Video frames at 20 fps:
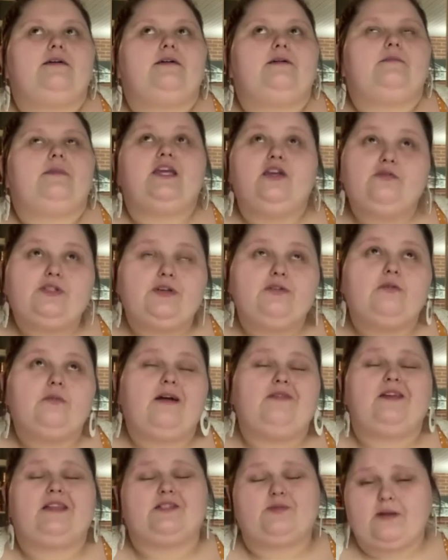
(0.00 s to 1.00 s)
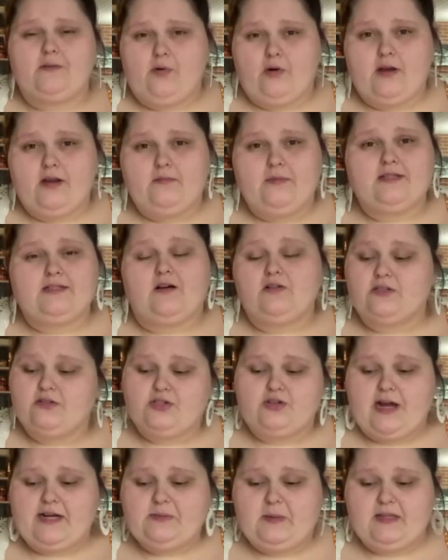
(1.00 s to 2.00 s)
my YouTube. I feel like that's really important because it also
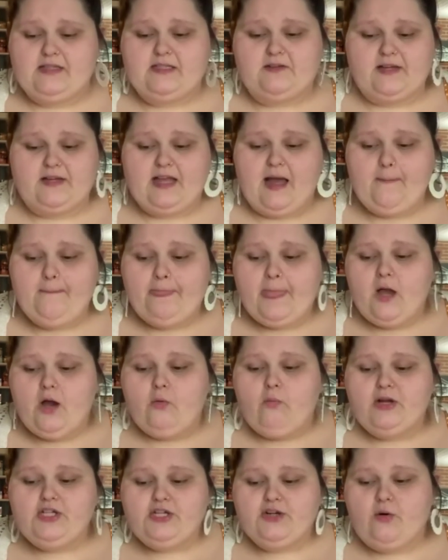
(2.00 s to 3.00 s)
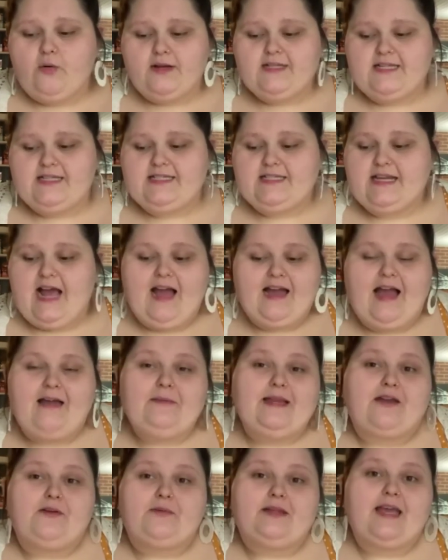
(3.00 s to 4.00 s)
distracts me and stuff like that. What's your quarantine snack? I
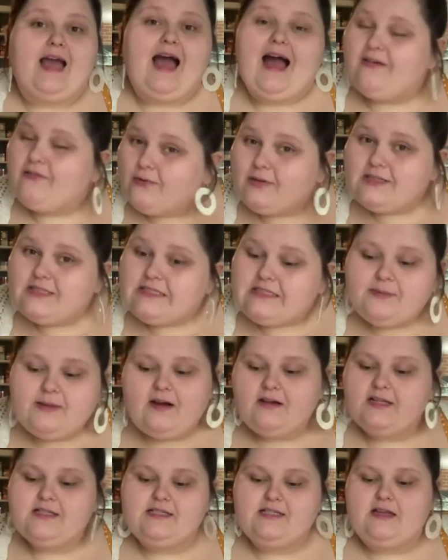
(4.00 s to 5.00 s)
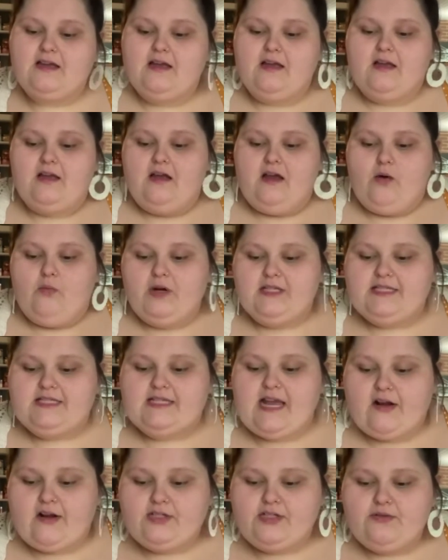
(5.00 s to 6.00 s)
mean, I don't really have one to be honest. What
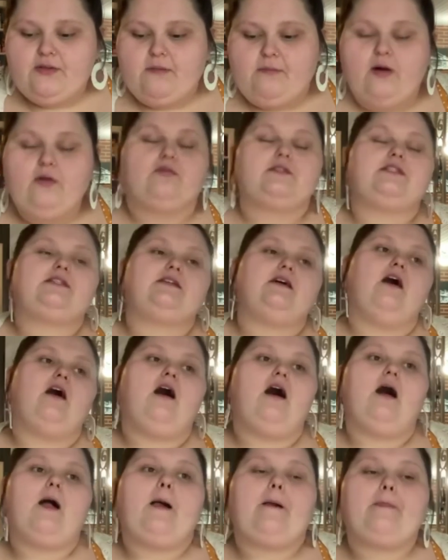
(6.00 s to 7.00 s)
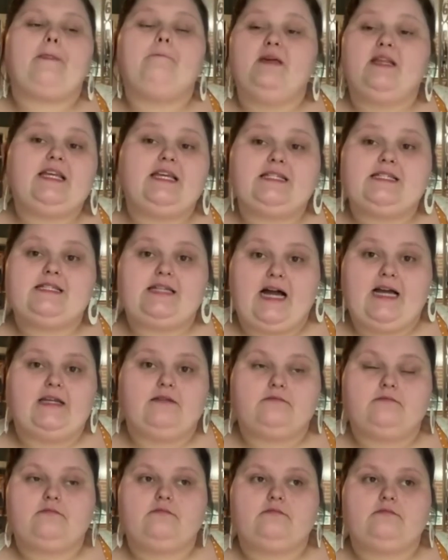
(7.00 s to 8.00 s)
scares you the most? Millions
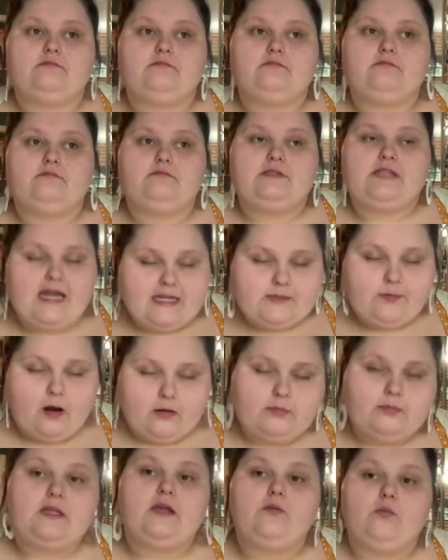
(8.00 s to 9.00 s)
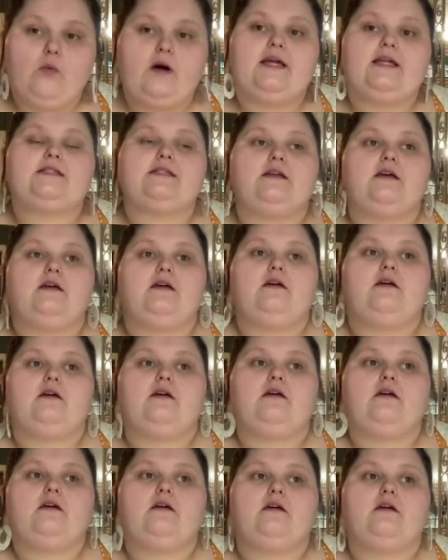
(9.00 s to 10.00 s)
dying. That is probably what
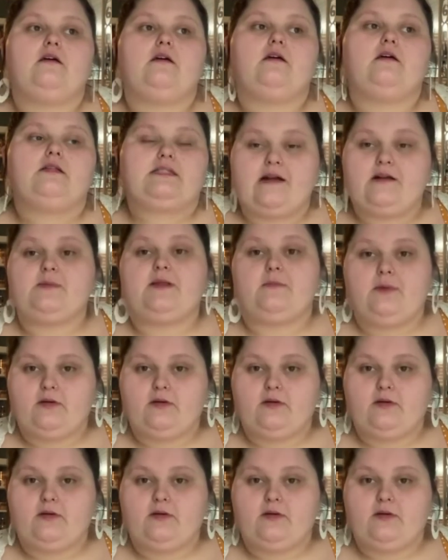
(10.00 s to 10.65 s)
scares me the